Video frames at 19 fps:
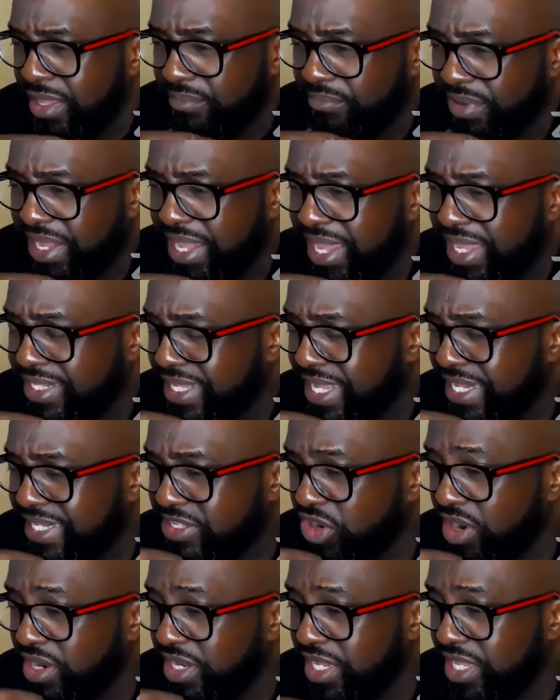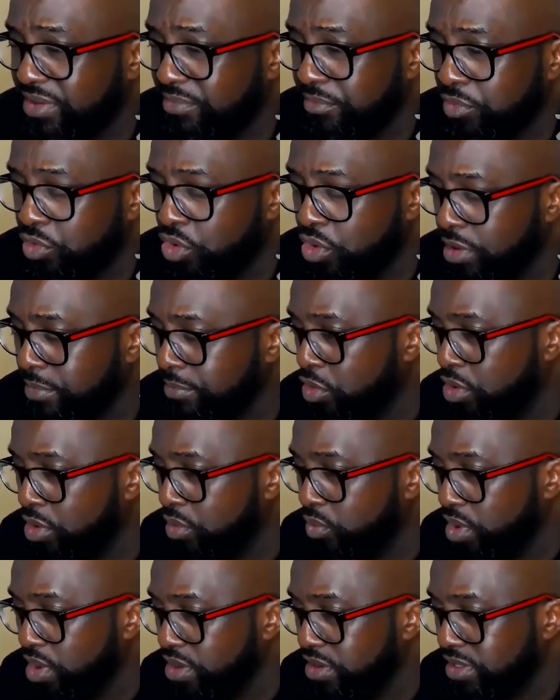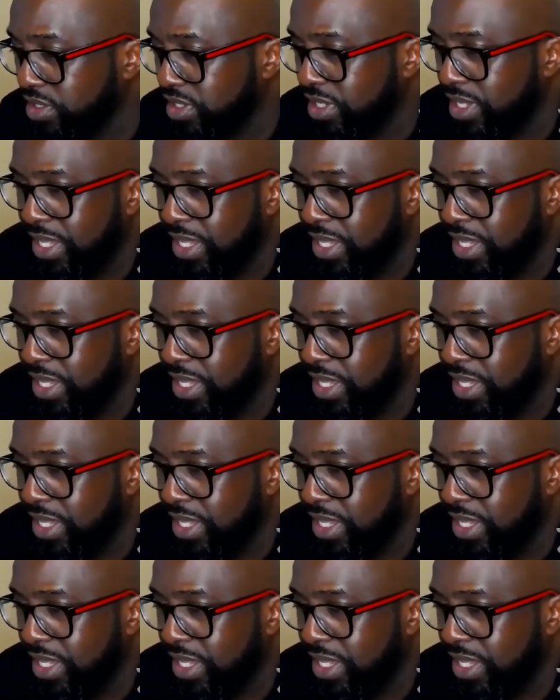But as I started to get more and more work,